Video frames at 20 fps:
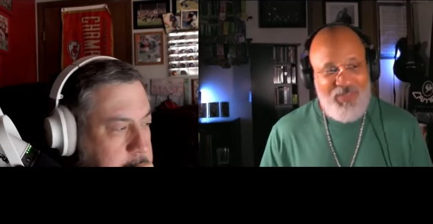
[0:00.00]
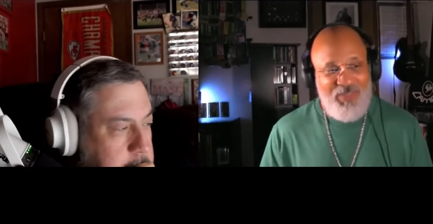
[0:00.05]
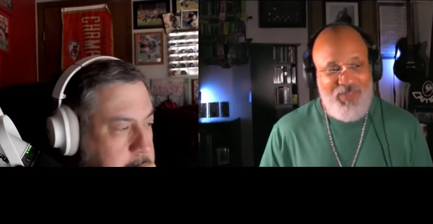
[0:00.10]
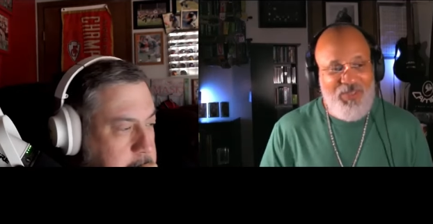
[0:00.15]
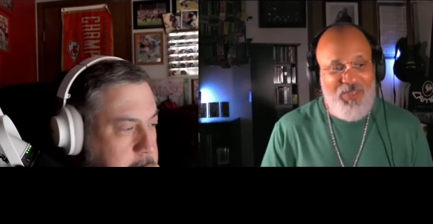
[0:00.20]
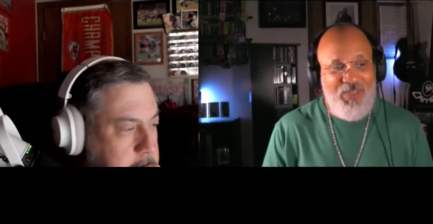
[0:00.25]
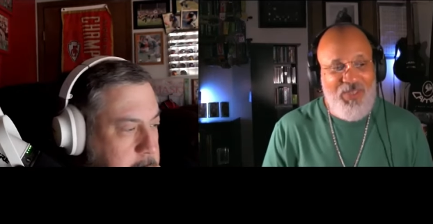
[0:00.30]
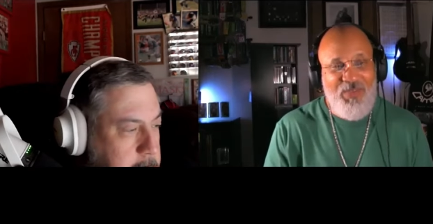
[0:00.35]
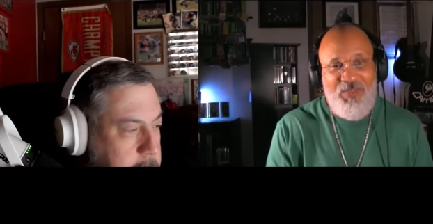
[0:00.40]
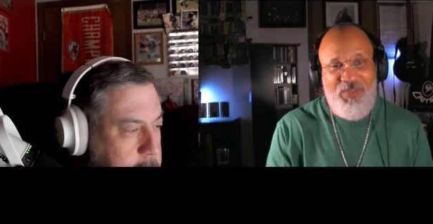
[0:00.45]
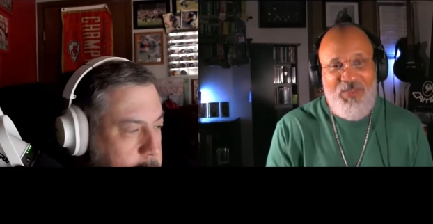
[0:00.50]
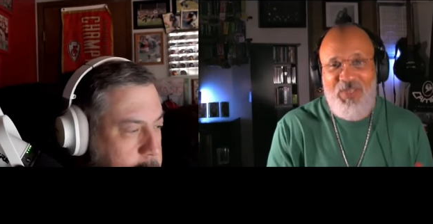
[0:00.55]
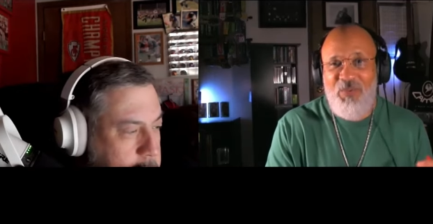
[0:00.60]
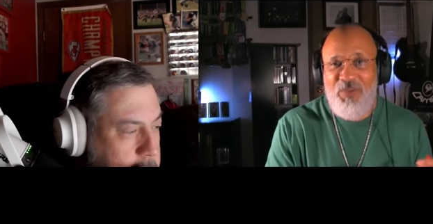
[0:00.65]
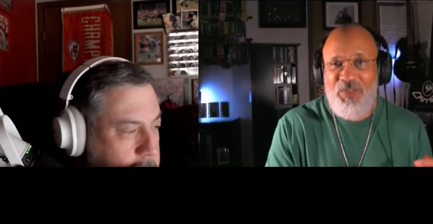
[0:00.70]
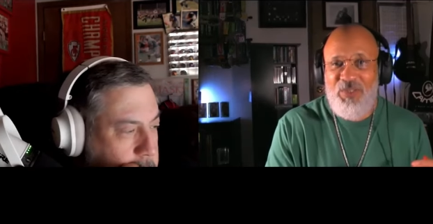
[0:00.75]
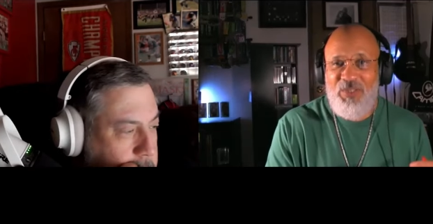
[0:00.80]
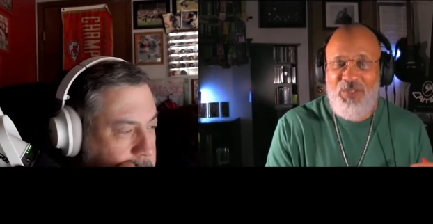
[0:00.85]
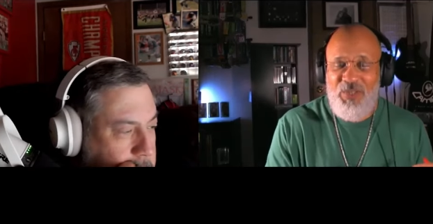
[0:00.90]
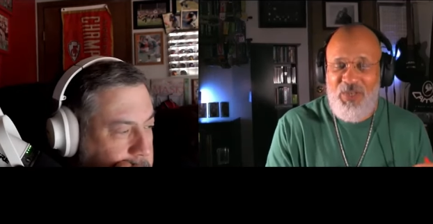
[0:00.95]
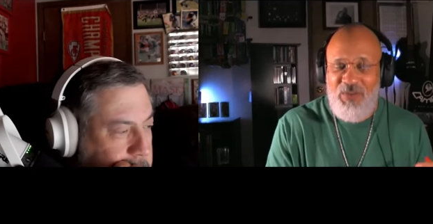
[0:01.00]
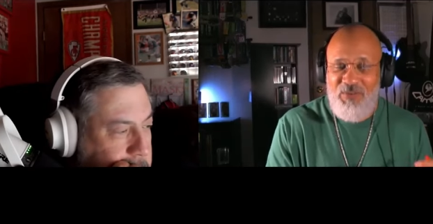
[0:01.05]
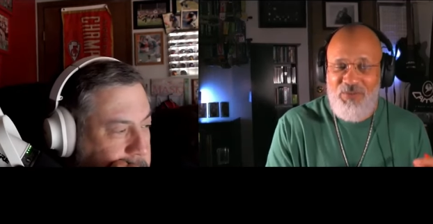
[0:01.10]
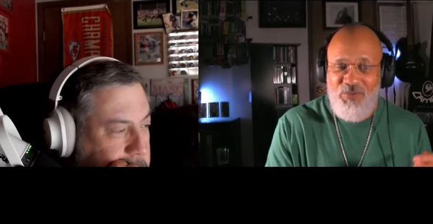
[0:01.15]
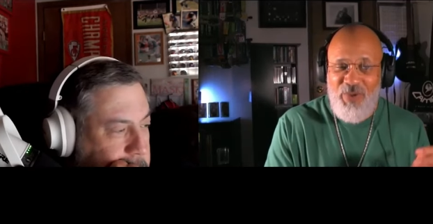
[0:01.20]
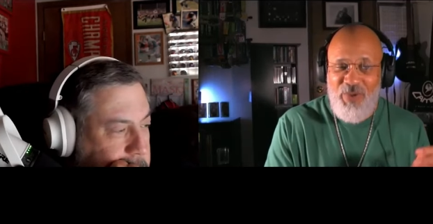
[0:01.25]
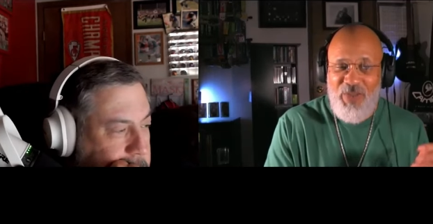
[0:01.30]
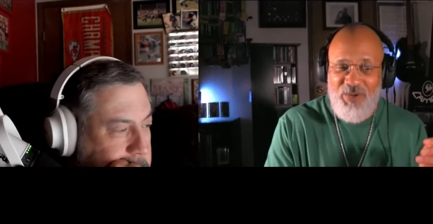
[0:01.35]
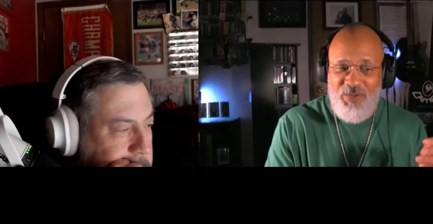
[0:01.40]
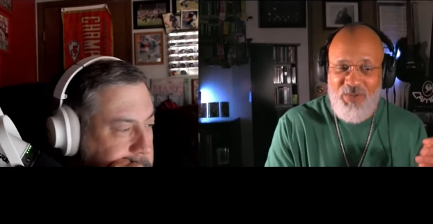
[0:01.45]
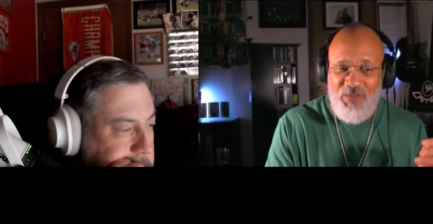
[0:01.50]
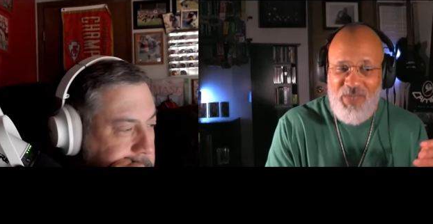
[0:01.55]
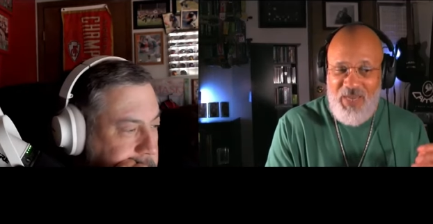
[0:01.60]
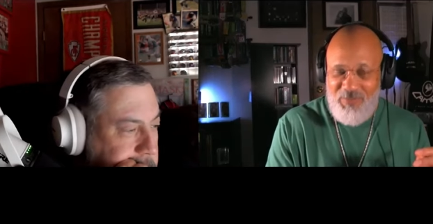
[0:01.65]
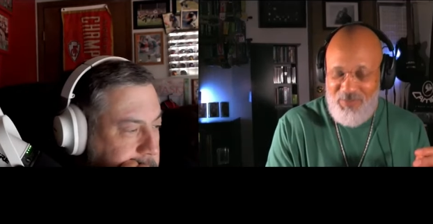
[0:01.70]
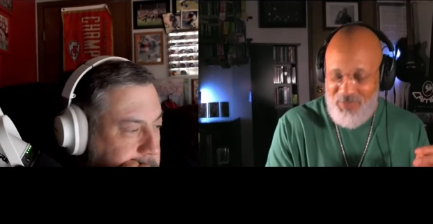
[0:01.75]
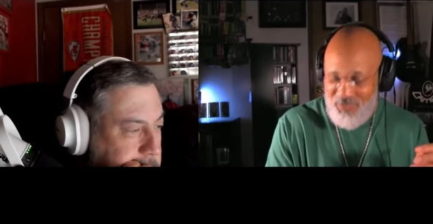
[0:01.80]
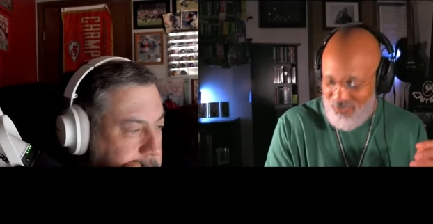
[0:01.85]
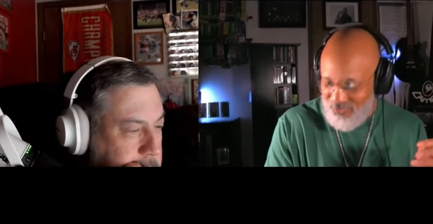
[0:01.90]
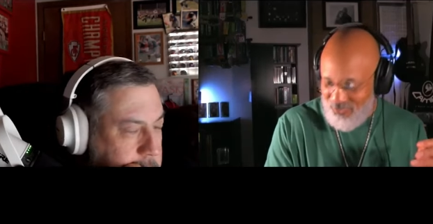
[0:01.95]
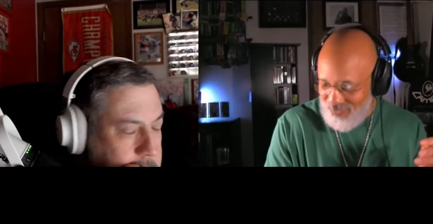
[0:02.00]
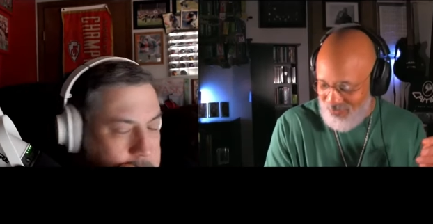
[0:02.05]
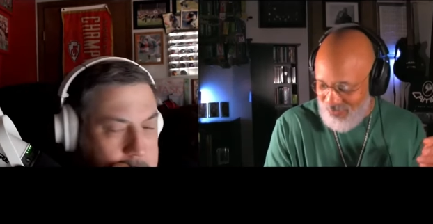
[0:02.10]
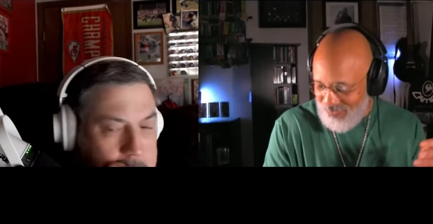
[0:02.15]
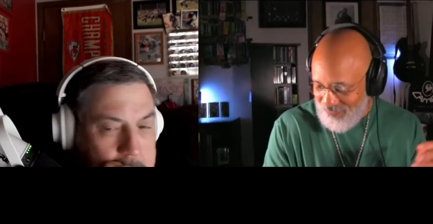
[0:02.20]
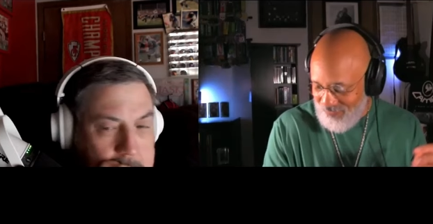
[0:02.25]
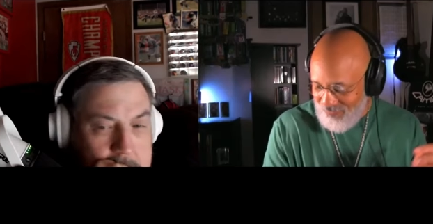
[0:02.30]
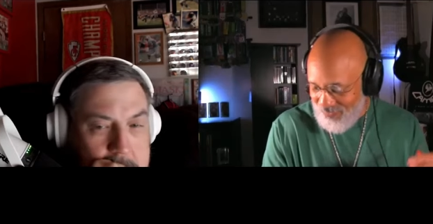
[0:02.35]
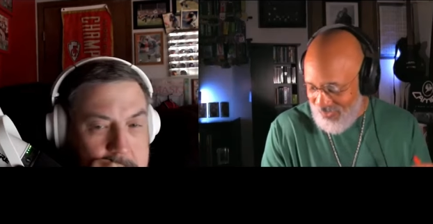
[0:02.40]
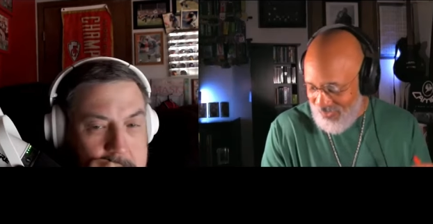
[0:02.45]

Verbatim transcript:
Speaker 1: See, you see what the Chiefs Raiders game did to me.